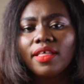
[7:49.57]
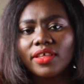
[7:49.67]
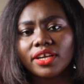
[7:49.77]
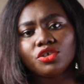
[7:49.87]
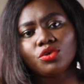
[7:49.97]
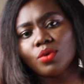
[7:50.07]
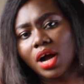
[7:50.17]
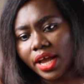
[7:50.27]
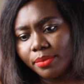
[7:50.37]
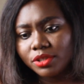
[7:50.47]
then you
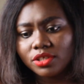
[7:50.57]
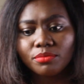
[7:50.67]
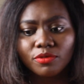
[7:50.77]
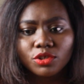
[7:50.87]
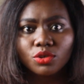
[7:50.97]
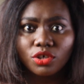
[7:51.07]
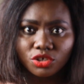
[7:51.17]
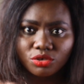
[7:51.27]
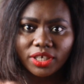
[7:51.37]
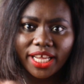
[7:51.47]
are able to move to
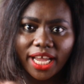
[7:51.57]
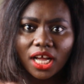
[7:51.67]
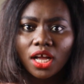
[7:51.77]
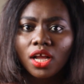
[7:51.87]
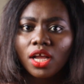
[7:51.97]
Australia